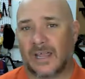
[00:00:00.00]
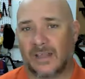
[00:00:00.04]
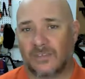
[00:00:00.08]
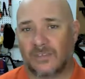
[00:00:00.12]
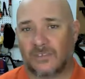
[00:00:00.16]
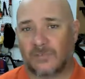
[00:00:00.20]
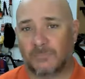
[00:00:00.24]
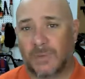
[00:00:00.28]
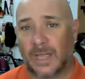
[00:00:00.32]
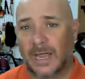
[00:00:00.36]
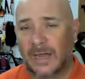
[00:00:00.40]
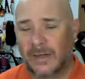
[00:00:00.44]

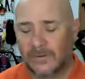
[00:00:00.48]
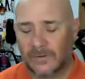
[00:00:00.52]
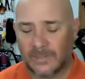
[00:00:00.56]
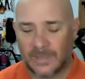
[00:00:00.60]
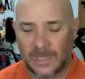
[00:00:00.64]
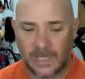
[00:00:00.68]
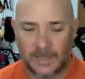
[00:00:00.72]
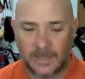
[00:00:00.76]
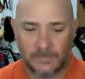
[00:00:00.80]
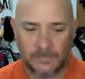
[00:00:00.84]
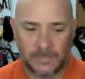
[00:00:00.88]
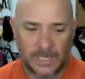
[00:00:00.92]
inspire
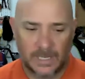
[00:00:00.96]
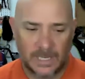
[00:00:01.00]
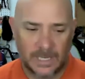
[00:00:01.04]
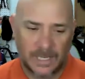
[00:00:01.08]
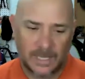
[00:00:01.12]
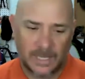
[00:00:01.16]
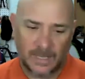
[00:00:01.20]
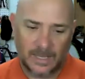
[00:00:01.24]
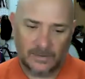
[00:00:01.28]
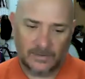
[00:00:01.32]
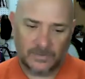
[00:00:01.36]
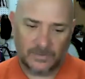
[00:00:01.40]
them
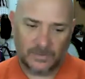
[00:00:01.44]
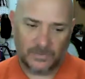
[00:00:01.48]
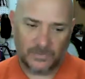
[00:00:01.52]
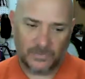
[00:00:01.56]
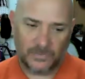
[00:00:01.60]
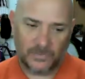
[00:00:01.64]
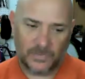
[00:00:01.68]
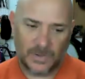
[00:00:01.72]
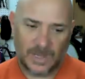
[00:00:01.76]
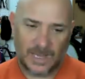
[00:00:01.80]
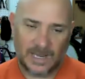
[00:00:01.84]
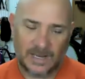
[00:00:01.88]
to
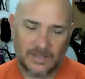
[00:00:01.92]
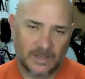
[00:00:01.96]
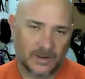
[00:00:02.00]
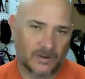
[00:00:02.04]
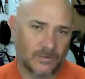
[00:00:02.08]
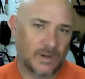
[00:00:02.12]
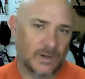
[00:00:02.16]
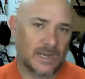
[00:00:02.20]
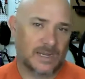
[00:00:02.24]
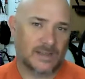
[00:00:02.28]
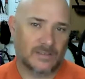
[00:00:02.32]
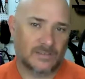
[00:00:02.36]
find the
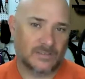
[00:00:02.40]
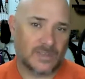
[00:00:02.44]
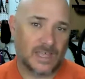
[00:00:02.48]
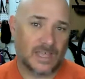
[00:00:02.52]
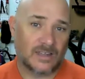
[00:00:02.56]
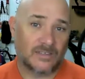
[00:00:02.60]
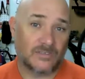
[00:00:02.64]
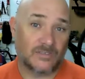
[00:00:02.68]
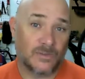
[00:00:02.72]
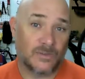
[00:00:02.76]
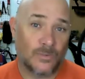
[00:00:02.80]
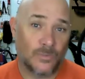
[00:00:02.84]
greatness
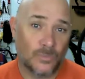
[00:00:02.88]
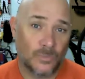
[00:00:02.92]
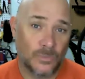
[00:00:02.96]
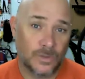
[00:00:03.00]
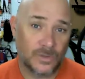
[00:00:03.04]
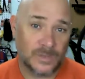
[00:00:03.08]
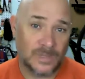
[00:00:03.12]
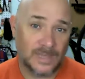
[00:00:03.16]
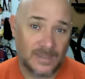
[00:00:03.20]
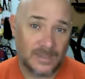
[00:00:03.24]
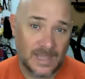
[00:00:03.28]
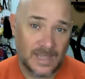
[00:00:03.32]
that's
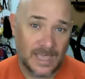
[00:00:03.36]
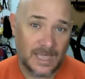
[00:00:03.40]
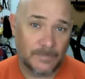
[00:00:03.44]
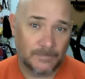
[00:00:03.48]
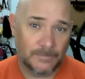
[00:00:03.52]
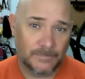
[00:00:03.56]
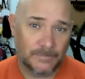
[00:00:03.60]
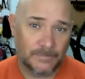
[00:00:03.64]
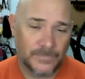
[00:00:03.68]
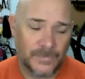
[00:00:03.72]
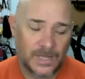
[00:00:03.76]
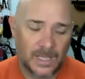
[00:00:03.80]
within them.
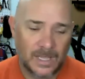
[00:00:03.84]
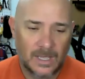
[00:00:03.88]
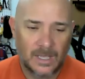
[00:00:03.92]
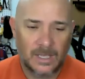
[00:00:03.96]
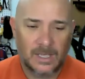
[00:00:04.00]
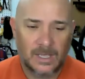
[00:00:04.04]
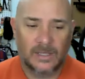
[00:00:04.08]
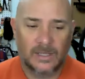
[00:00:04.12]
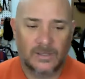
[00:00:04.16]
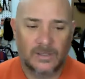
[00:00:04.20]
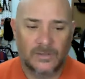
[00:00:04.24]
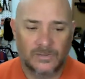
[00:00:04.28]

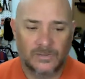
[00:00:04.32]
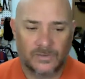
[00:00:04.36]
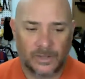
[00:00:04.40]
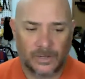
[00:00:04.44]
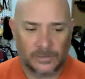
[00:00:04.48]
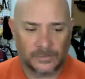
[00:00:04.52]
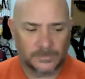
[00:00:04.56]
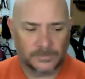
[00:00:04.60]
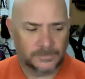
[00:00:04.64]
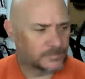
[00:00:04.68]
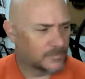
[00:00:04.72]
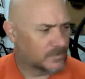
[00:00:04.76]

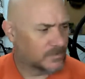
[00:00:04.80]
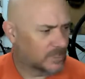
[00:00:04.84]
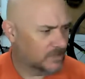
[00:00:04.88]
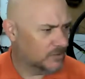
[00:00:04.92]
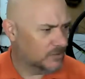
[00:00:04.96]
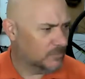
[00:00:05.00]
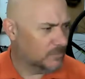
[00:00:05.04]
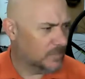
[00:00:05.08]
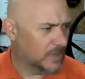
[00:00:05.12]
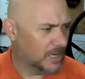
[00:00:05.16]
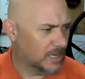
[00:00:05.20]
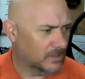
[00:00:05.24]
So this
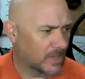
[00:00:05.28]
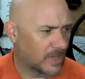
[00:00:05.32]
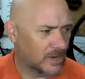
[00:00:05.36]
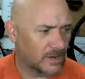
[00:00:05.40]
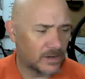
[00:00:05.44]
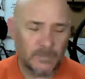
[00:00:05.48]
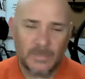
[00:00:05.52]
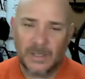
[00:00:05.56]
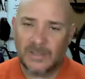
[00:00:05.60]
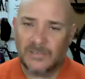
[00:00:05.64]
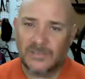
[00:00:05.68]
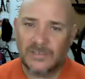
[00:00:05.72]
has been a
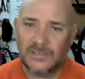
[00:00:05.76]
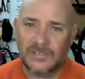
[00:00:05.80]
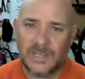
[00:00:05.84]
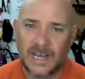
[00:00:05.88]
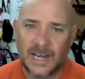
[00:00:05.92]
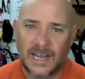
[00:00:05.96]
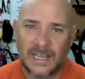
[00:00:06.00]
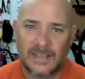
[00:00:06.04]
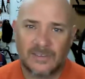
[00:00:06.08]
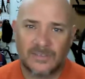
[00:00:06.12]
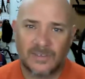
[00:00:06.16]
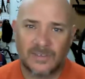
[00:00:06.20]
longer message
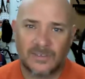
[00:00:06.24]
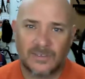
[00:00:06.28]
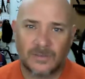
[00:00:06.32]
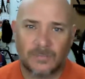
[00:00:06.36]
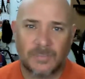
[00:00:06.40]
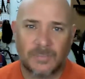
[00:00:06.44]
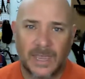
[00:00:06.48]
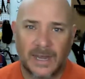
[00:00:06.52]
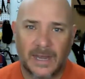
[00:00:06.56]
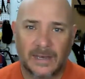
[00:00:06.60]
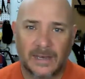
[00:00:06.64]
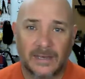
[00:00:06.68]
than I
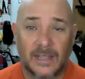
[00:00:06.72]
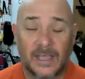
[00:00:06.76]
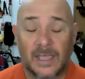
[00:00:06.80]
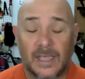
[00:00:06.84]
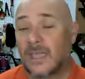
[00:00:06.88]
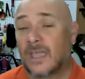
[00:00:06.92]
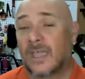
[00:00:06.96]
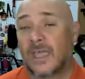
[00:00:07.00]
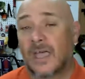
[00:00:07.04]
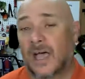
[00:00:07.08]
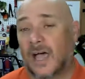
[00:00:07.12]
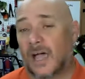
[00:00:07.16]
anticipated.
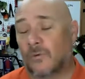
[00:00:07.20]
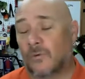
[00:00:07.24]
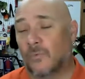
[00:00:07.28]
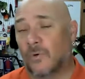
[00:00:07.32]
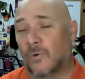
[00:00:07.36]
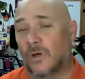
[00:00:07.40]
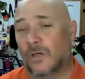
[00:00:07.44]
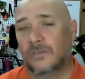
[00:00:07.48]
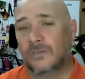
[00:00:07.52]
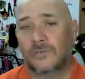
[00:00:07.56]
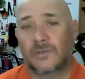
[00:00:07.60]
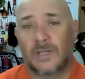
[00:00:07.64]
I
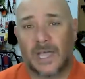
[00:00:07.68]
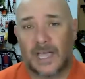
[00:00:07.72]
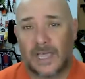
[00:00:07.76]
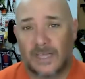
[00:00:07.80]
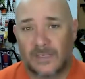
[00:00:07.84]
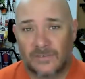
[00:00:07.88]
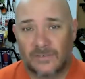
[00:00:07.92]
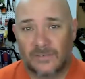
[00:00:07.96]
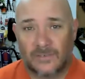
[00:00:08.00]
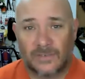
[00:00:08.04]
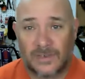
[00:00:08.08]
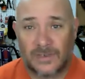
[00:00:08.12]
want you
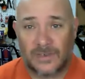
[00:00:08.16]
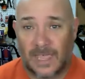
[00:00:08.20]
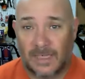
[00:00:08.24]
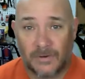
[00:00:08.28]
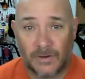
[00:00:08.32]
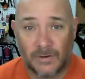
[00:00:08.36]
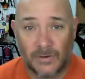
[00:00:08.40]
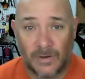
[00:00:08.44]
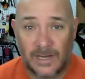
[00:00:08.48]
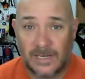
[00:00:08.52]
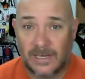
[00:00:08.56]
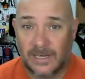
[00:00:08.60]
guys to have
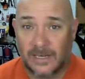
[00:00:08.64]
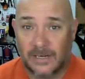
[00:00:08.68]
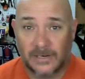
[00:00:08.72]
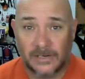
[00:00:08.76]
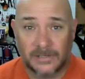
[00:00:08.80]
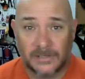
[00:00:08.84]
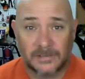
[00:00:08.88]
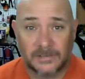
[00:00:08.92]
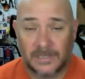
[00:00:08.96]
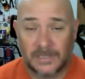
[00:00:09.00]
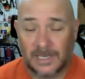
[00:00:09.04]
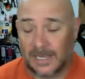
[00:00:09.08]
a great
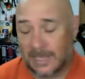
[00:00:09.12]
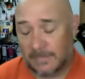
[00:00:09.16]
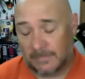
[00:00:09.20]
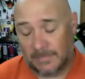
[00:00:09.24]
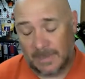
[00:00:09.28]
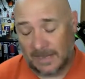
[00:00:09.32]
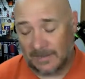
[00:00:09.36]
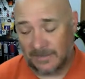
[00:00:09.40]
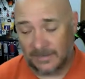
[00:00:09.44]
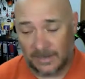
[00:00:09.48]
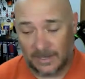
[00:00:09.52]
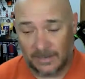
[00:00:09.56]
year.
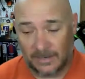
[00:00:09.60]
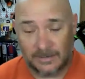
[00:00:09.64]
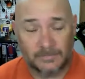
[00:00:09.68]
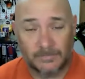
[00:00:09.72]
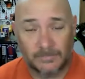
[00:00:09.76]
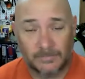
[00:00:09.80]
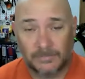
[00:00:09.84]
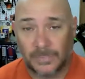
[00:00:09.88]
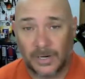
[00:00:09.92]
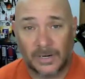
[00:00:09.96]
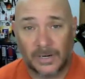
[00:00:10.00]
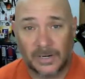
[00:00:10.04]
That's it,
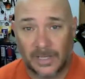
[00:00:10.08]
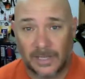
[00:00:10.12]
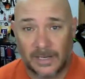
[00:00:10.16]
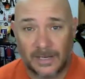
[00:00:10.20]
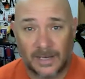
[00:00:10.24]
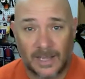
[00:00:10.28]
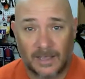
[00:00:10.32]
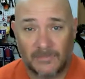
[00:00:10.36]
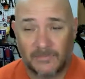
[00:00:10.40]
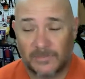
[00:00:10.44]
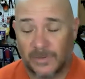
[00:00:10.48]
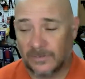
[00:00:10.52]
bar none.
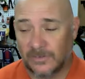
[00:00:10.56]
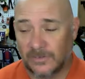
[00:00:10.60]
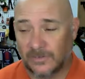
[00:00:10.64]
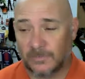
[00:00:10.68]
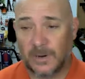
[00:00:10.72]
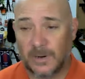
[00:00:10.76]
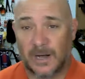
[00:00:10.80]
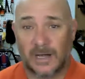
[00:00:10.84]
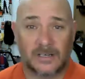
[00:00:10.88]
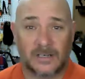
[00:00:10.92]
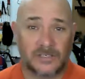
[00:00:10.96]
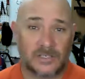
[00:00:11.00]
I felt
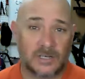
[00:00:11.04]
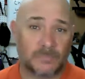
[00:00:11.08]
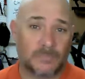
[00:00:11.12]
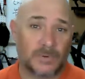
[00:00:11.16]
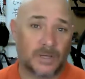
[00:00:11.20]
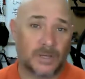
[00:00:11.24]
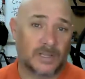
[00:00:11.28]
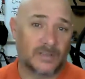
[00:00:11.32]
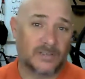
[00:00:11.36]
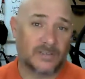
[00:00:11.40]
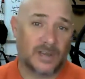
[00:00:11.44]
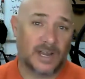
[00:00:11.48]
inspired to jump
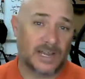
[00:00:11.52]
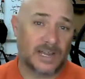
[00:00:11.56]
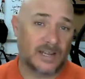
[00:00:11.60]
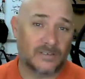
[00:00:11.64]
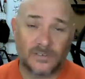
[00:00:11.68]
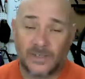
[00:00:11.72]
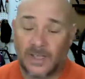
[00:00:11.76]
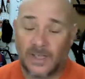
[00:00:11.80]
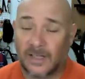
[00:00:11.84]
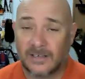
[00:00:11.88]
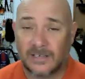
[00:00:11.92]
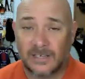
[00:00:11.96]
on today
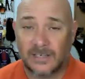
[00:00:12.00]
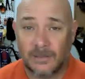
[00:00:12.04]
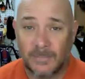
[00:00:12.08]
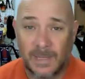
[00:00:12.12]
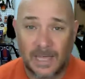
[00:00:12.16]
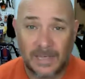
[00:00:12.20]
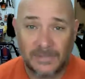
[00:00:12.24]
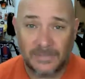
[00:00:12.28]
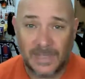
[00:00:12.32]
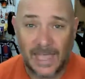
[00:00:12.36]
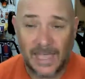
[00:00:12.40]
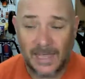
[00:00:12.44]
and talk to you
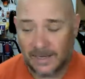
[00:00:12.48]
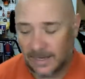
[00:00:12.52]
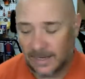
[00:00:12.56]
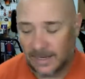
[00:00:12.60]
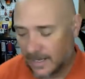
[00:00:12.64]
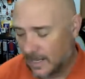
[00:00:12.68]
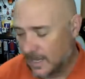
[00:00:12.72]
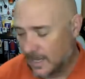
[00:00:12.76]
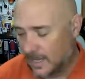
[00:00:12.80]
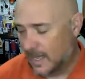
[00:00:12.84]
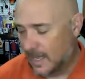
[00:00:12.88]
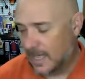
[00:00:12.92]
about that.
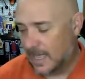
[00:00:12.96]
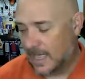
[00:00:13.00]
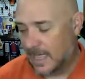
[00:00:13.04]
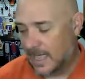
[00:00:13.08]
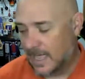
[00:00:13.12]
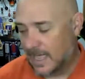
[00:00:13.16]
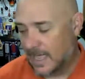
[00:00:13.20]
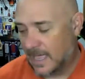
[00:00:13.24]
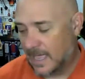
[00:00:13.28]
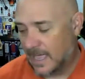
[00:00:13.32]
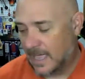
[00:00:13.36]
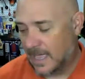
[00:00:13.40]

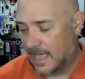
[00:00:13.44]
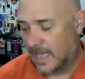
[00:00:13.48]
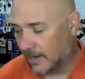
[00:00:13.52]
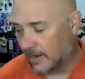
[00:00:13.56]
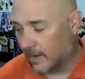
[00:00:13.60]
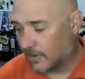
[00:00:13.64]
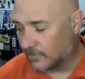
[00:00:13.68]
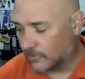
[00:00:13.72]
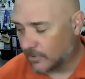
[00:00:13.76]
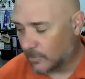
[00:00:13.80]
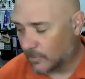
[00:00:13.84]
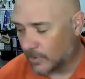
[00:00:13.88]
And
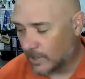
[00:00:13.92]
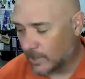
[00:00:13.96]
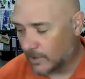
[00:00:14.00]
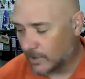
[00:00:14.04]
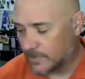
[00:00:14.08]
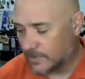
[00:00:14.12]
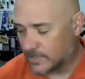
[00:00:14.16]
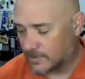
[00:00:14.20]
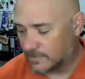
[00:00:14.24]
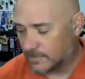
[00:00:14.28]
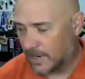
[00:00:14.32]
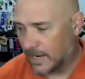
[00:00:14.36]
I also
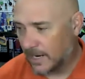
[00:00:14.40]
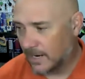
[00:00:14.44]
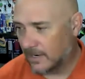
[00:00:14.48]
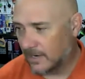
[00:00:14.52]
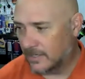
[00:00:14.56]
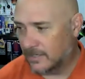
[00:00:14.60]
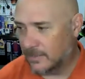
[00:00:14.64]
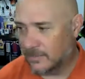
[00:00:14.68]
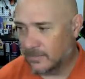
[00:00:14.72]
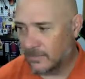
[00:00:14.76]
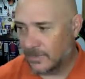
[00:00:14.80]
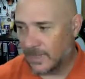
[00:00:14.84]
want to inspire
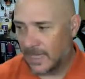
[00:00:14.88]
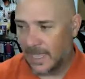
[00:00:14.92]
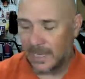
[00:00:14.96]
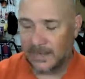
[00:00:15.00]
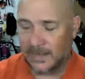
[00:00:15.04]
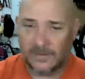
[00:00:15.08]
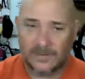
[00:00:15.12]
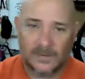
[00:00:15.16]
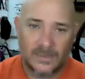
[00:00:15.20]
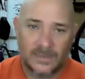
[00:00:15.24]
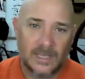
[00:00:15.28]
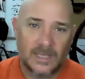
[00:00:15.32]
you
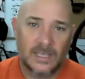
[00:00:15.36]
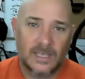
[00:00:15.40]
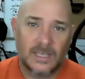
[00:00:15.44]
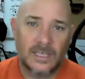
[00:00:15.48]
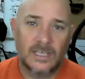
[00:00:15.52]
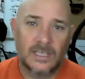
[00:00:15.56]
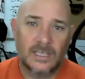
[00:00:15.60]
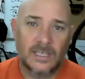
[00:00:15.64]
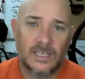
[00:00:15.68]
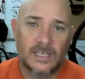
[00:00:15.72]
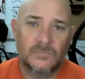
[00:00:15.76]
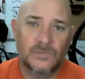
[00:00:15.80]
that
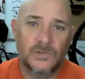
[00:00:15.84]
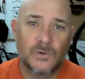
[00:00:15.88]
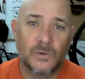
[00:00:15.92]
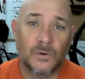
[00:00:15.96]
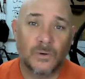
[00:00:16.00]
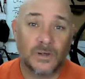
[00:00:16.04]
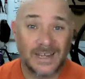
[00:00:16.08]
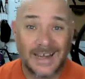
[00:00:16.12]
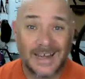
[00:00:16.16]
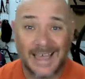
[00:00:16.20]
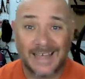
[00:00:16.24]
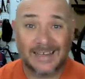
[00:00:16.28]
if you
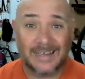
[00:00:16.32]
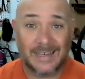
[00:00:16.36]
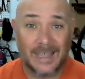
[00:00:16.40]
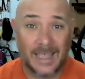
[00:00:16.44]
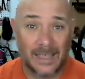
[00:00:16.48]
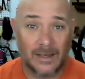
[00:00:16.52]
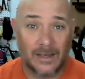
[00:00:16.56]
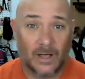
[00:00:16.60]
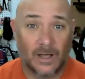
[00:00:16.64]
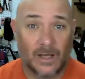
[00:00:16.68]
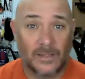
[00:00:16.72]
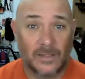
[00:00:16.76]
are not
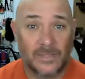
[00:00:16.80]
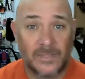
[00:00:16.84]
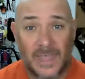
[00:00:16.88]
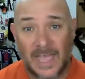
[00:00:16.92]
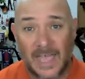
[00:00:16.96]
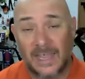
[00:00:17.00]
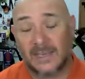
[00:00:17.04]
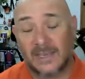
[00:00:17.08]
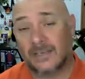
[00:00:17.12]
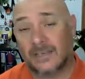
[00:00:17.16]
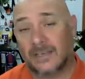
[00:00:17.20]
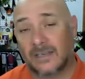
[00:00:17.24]
yet on
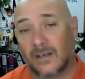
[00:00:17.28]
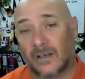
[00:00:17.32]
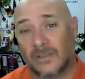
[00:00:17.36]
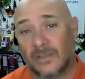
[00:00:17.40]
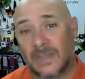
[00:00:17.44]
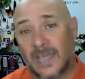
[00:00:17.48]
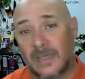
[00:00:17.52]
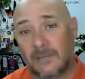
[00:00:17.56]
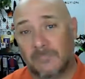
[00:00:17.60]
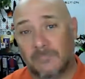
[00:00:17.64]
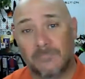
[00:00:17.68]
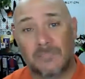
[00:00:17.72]
that
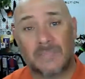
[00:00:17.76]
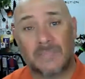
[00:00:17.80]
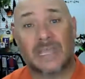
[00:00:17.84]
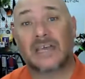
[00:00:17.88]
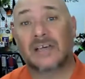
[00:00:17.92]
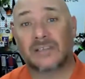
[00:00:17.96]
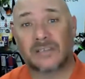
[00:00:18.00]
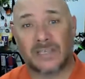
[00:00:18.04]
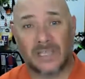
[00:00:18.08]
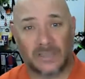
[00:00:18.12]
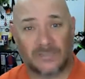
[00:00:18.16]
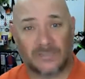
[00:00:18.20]

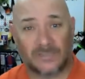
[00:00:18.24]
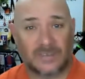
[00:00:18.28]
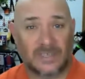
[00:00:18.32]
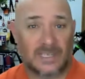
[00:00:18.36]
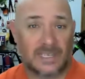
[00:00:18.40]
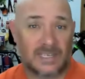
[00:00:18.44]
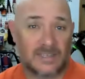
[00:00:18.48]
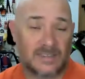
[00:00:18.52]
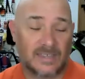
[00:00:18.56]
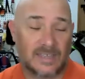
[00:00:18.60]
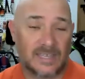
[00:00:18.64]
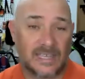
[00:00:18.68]
mail list
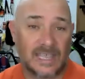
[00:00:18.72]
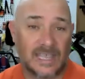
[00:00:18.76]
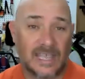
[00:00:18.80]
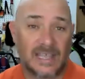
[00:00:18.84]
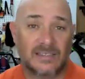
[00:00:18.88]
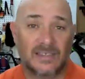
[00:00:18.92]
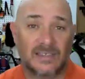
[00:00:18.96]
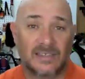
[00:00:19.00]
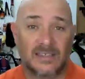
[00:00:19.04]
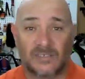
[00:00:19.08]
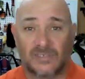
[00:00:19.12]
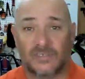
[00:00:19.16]
to
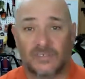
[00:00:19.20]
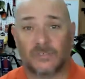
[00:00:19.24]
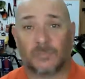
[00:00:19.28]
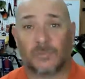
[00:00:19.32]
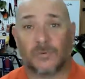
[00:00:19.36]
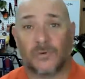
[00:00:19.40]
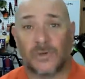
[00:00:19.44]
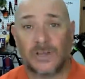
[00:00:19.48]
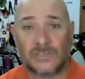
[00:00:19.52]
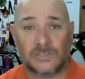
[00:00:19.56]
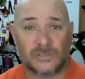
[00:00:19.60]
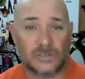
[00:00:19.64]
get these
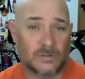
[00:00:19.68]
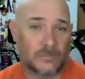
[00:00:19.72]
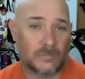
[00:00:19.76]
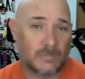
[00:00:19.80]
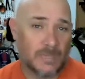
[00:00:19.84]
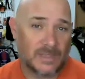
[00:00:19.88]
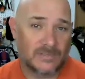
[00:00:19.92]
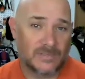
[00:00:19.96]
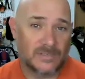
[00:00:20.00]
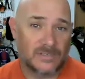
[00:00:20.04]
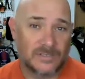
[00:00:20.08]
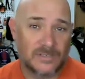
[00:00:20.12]
inspirational
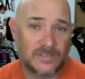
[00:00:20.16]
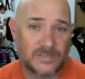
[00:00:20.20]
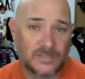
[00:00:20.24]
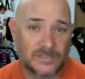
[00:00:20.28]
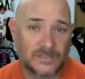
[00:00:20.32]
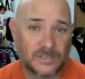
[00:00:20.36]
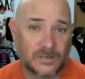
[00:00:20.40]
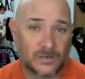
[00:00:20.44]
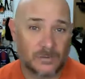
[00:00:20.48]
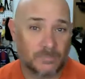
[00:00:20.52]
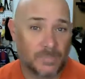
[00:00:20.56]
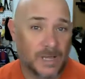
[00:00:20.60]
messages
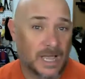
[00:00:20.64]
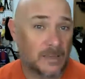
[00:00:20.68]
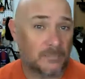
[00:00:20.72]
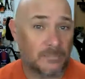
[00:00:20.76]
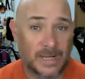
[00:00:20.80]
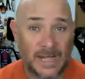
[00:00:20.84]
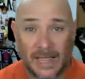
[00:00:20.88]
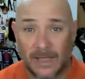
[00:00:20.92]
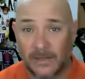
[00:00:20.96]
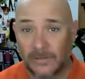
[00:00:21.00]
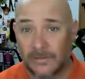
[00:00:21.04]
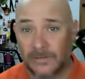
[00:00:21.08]
that are
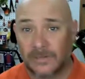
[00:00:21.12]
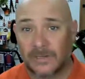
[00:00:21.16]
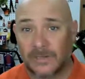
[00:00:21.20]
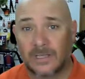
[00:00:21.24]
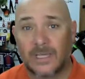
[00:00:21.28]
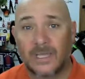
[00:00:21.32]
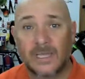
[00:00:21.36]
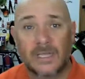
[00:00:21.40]
popping out,